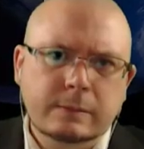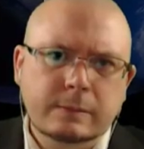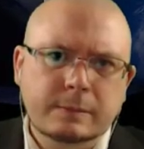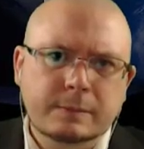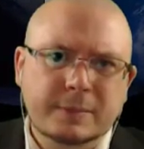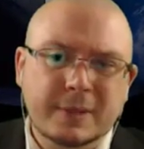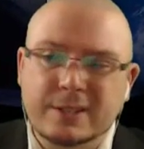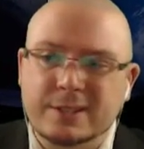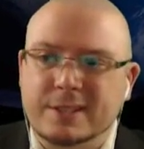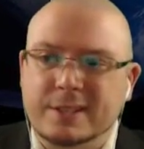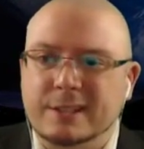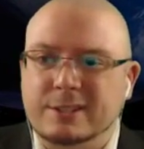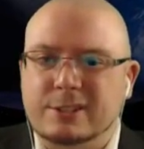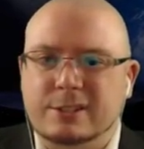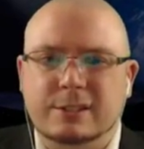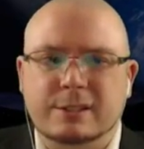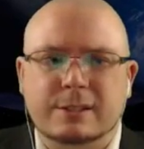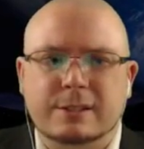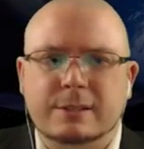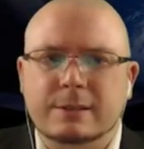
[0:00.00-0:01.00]
Because that's
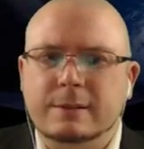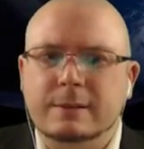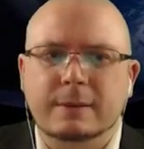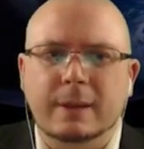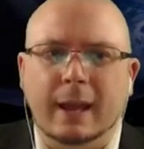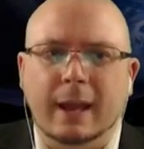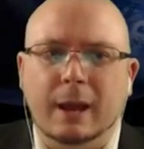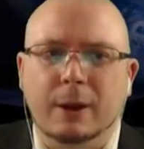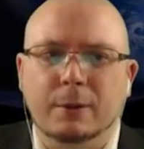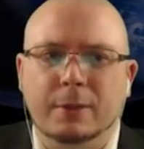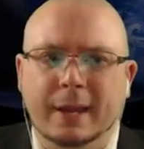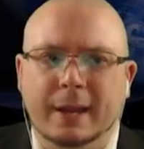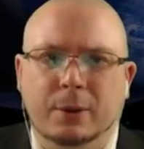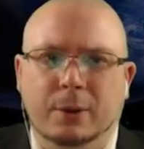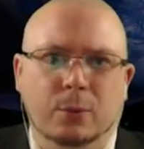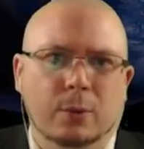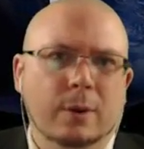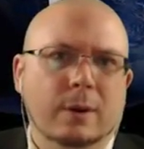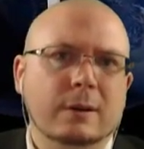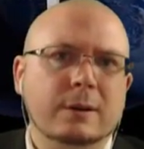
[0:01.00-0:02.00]
just how that
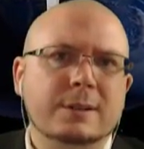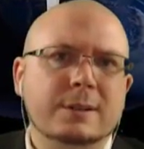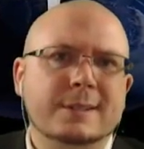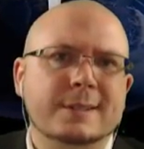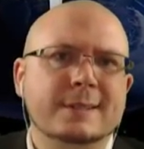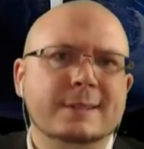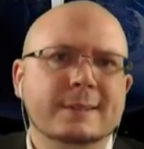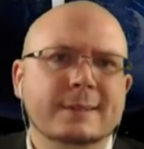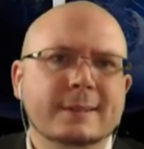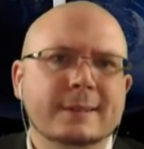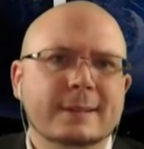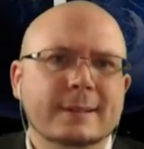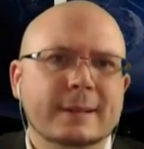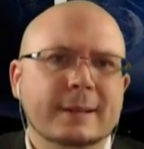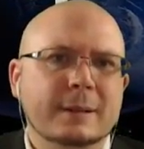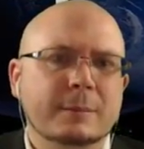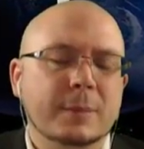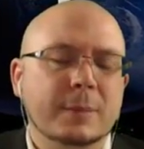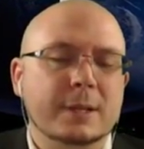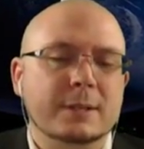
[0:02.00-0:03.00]
works.
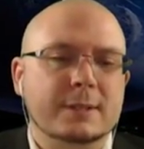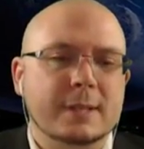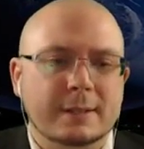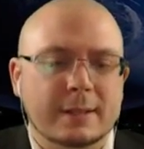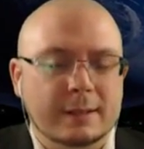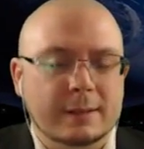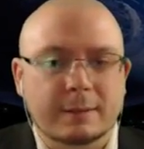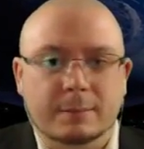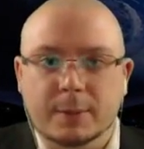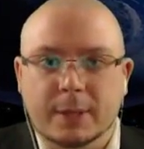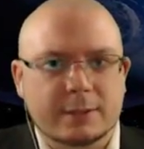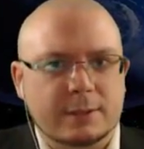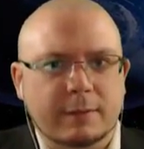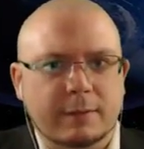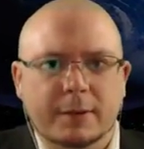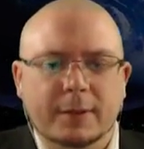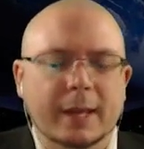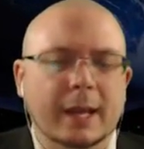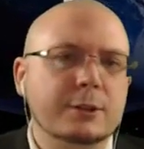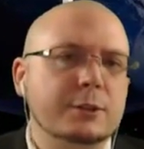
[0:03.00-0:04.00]
Because of
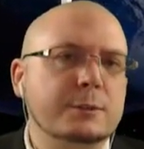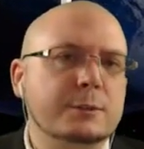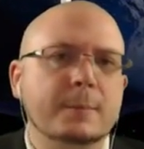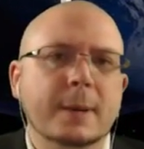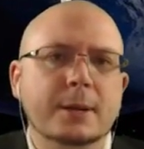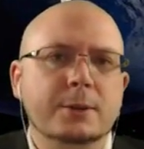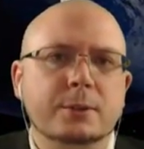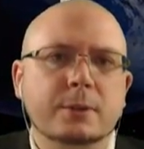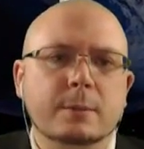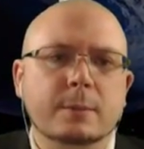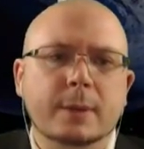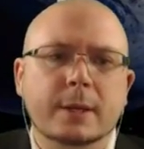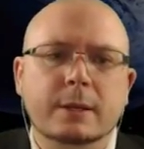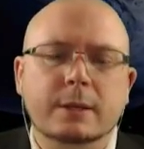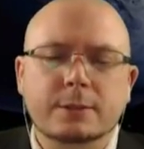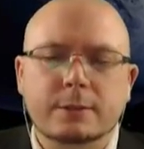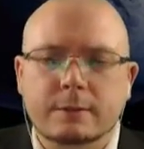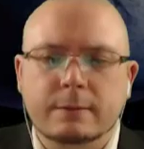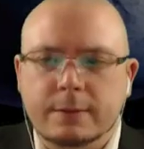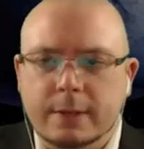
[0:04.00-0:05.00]
everything I just mentioned,
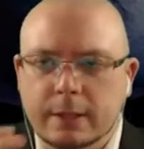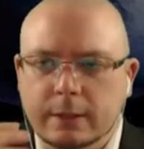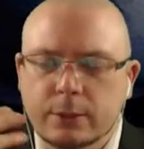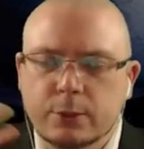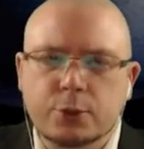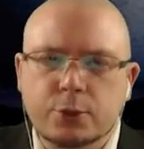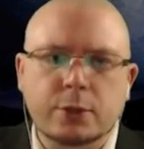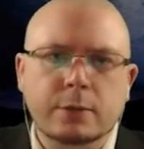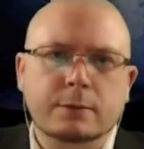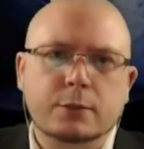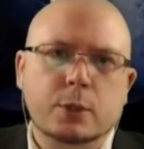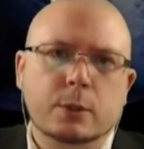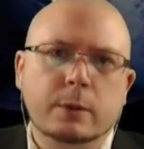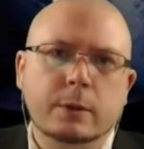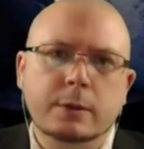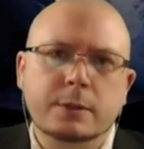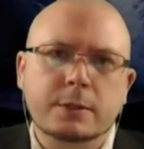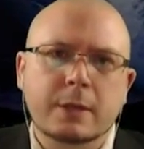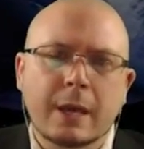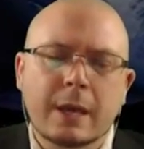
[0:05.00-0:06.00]
because of the illusion of
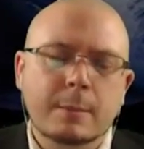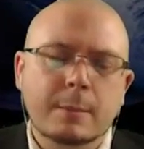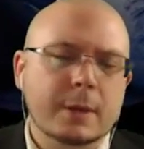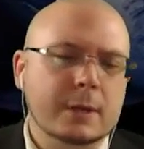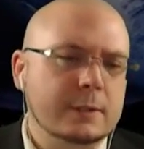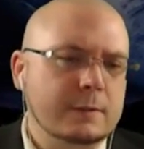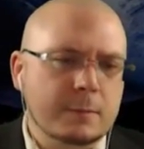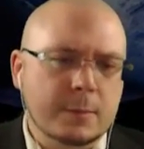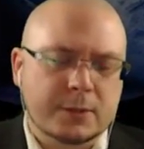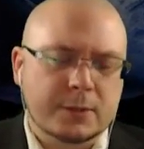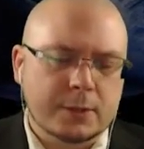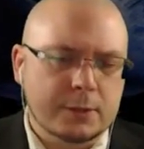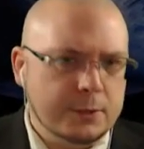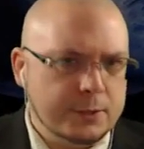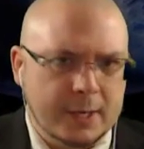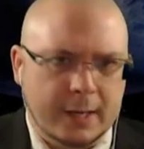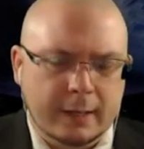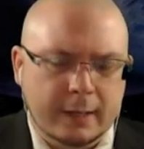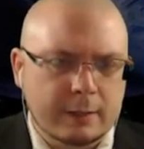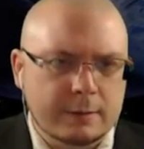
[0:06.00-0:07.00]
choice, because of a
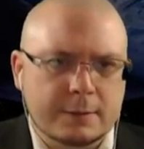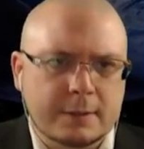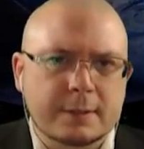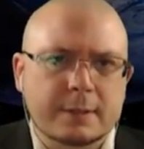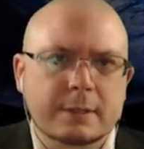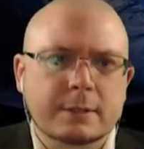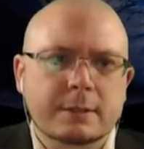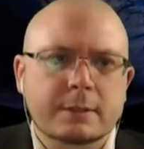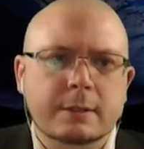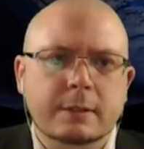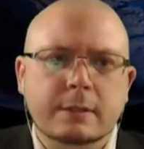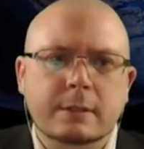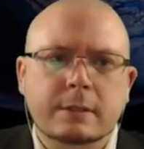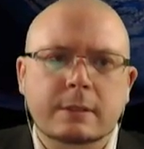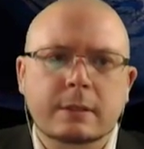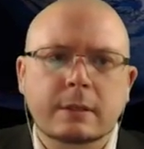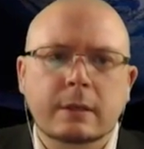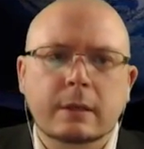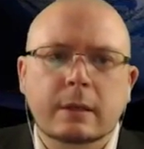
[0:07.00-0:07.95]
misunderstanding of statistics.